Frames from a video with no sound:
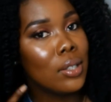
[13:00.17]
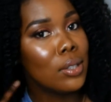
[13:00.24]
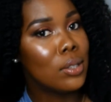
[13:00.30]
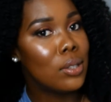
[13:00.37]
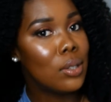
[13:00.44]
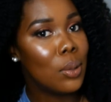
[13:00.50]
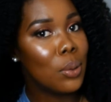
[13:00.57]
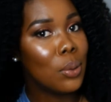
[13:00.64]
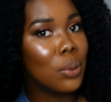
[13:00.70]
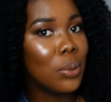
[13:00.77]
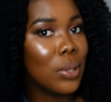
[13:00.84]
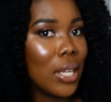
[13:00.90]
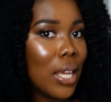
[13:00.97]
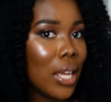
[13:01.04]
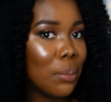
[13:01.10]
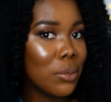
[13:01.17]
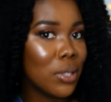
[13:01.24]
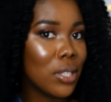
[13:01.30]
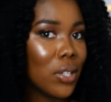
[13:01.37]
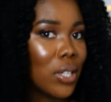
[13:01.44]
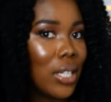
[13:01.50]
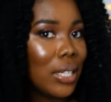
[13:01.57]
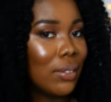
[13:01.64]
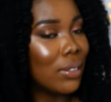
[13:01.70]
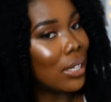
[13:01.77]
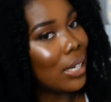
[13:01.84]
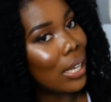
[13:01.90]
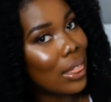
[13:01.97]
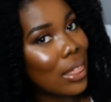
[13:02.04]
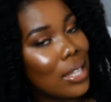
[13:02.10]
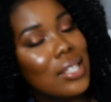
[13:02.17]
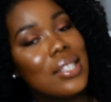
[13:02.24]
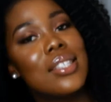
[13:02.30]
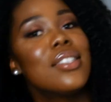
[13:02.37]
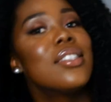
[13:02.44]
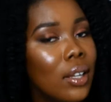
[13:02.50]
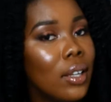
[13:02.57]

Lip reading: So yeah, I'm just gonna leave it like this.